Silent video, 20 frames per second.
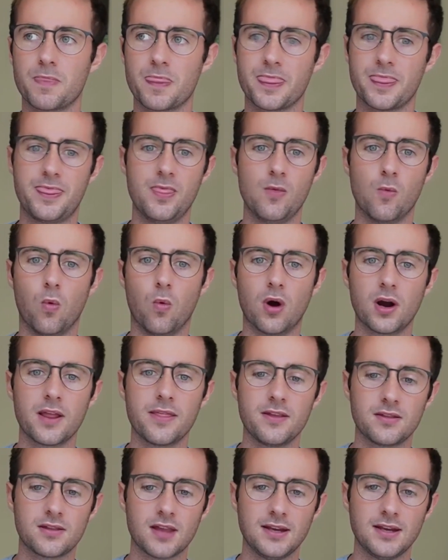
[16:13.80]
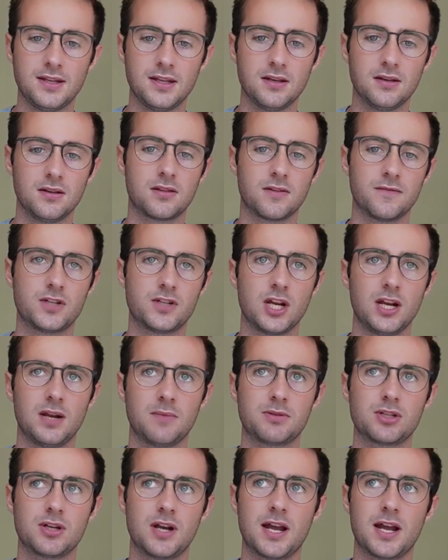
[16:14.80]
one of these ideas of chain
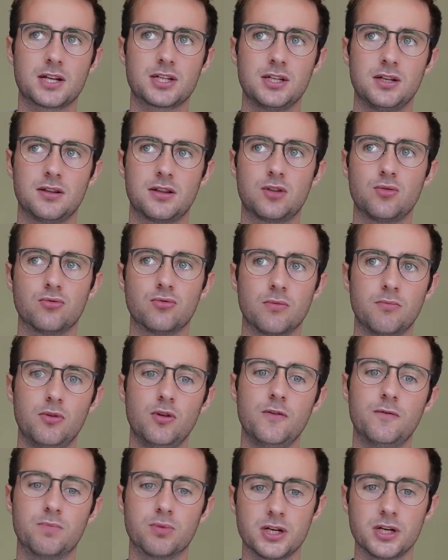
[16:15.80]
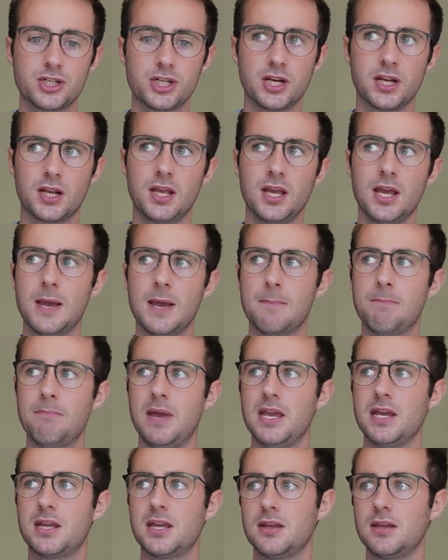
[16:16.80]
abstraction is to remove bridging,
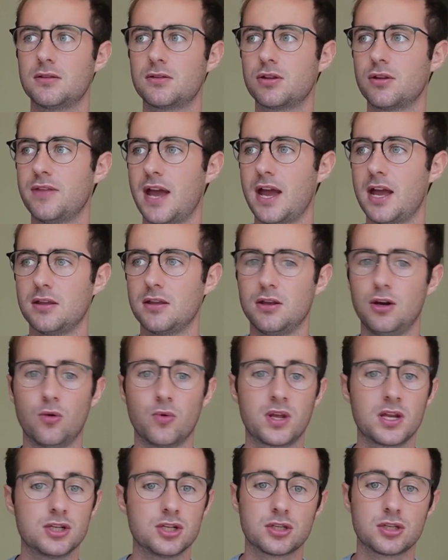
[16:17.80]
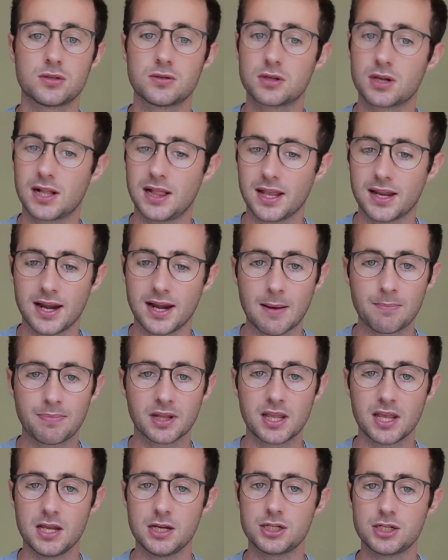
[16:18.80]
make it so that, we can just click an
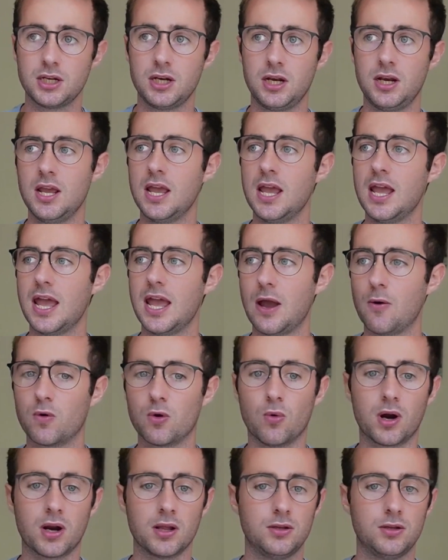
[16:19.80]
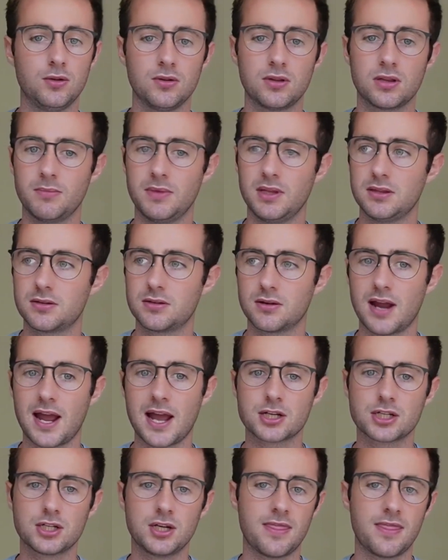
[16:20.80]
application and we want to do some
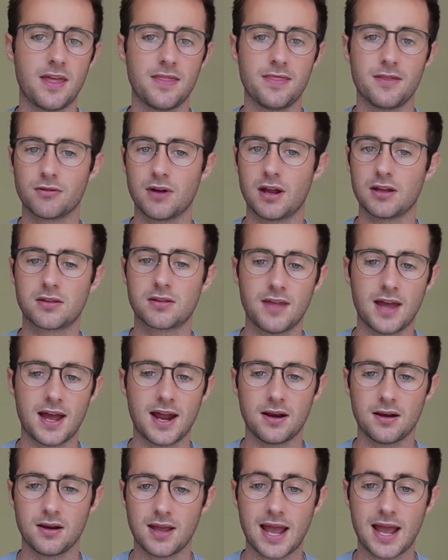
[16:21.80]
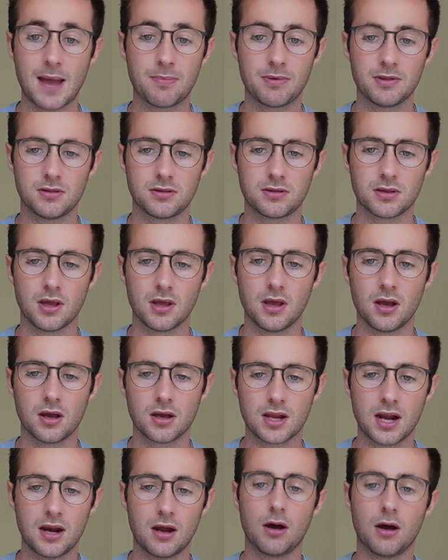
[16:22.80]
interaction. And then the rest of that happens
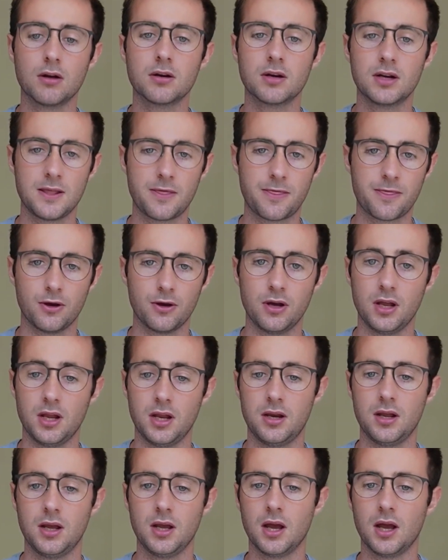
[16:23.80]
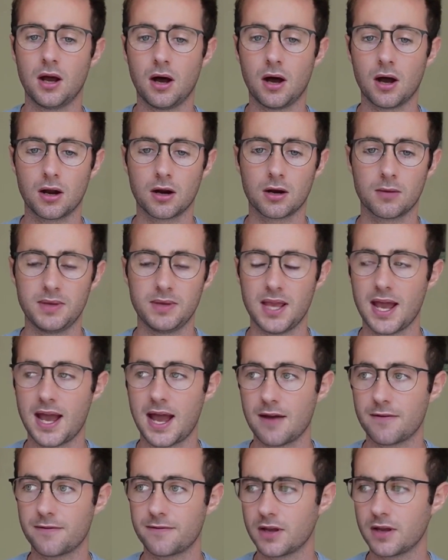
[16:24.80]
kind of underneath the hood on our
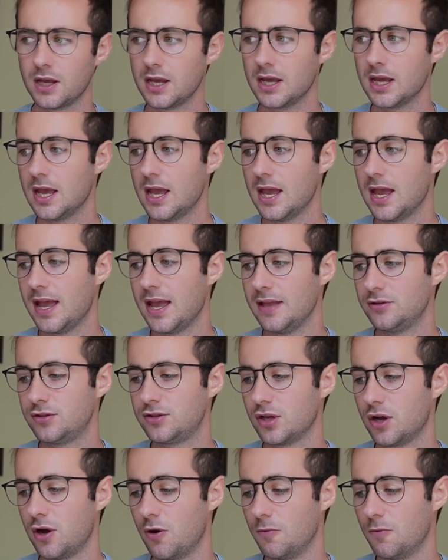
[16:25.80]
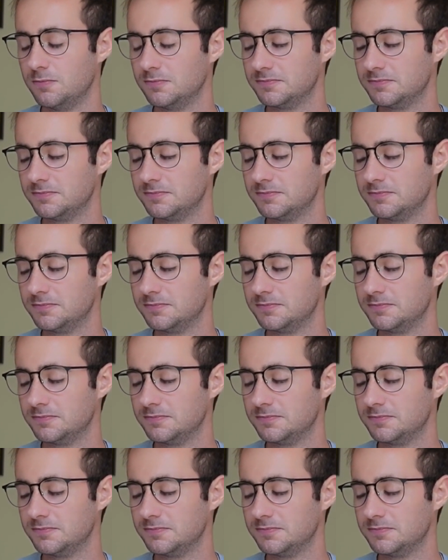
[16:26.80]
behalf. And so